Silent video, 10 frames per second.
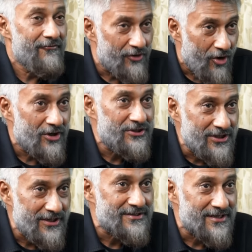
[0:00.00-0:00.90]

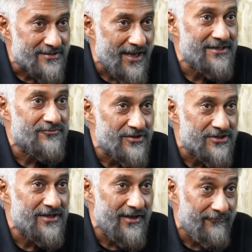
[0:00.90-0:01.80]
Virology is a science which
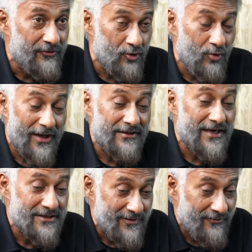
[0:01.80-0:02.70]
saved you and
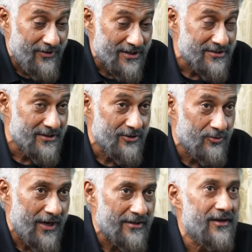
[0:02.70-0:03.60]
that's why we are sitting
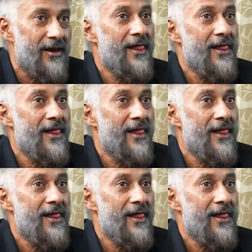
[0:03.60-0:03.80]
together.